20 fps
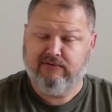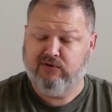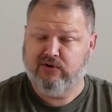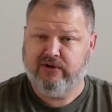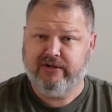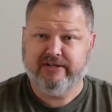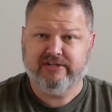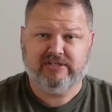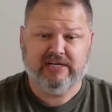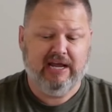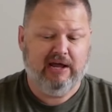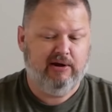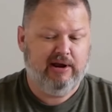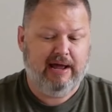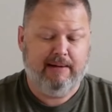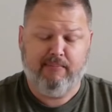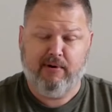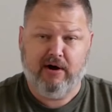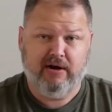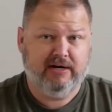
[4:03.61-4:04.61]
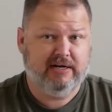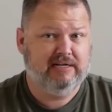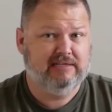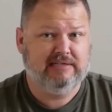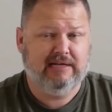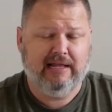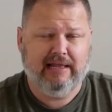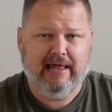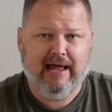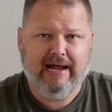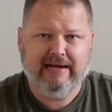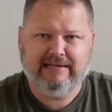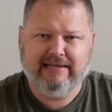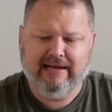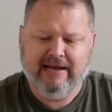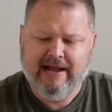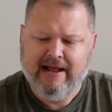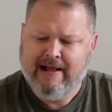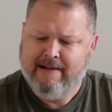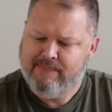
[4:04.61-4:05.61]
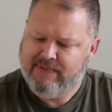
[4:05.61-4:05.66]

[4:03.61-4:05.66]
of a discount. I bought it because I liked it.